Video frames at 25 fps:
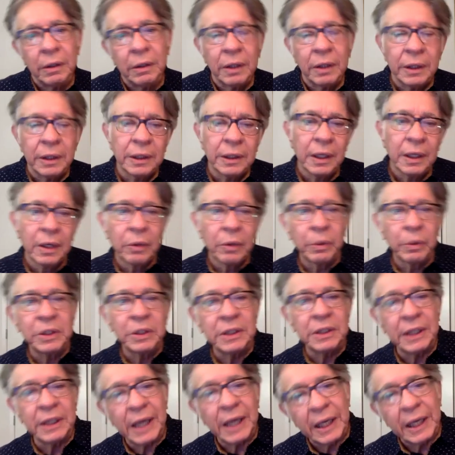And what's
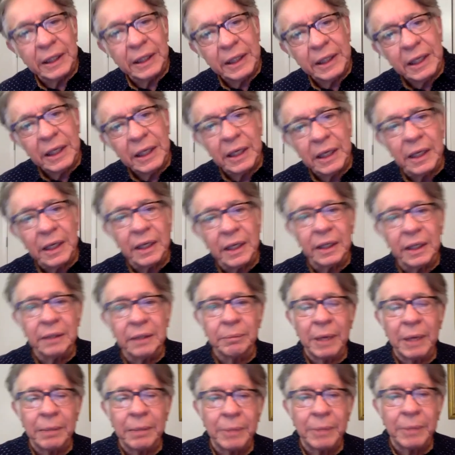the idea? And
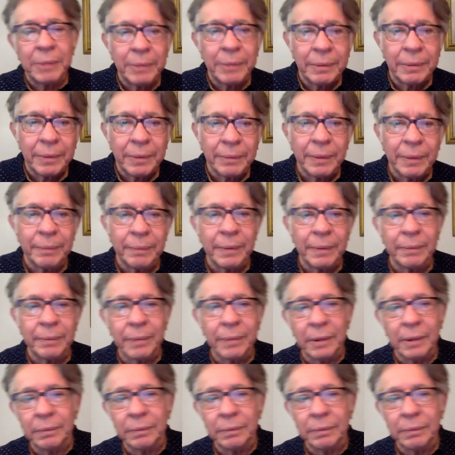blah, blah, blah, blah, blah, blah, blah,